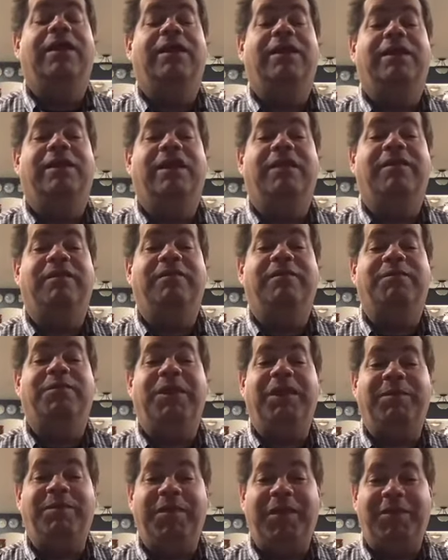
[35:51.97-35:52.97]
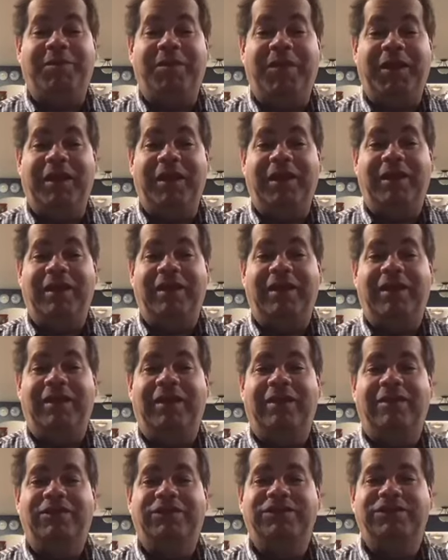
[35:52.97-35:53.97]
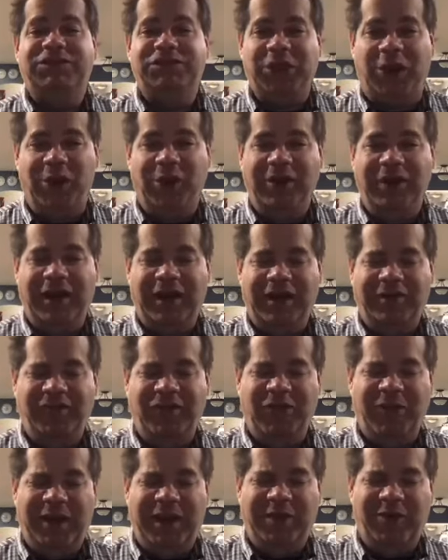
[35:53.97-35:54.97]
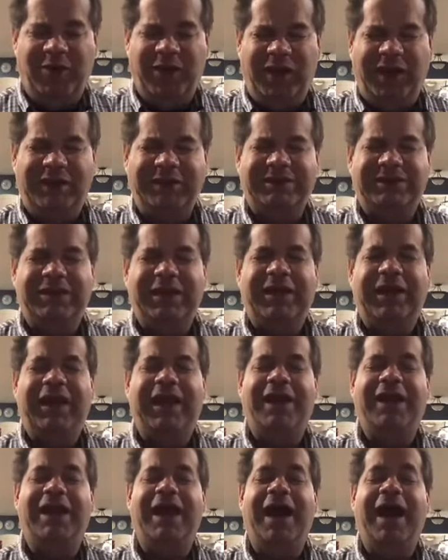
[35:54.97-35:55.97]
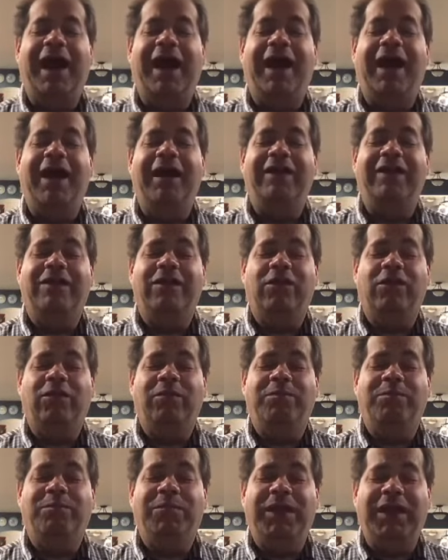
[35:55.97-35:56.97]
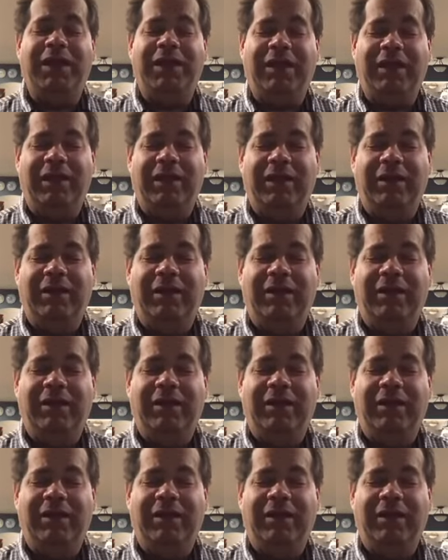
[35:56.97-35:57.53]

The PPP start date of your eight weeks can either be